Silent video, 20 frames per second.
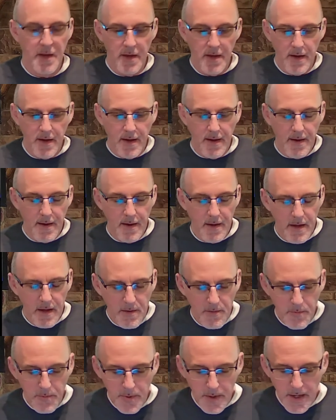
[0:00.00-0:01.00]

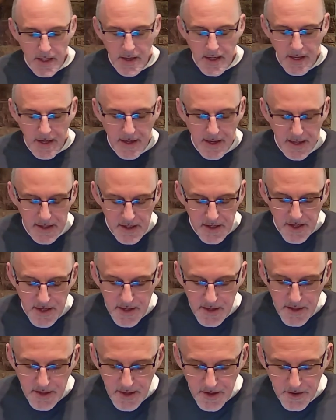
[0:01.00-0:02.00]
But I
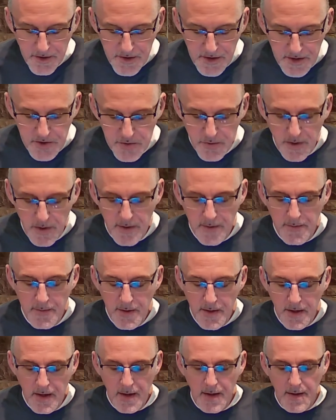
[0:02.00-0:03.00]
keyed in on this one
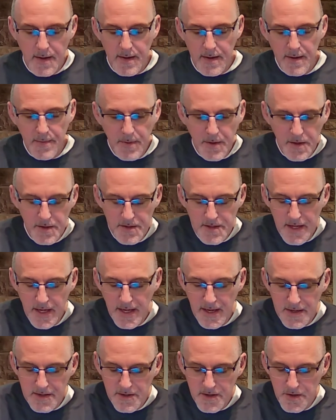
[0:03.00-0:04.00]
because it
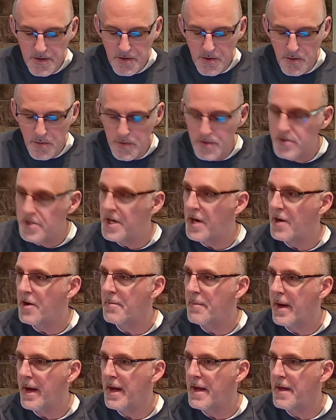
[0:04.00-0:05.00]
has to do with
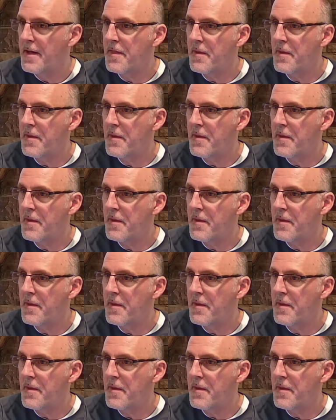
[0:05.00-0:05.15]
Jeremiah,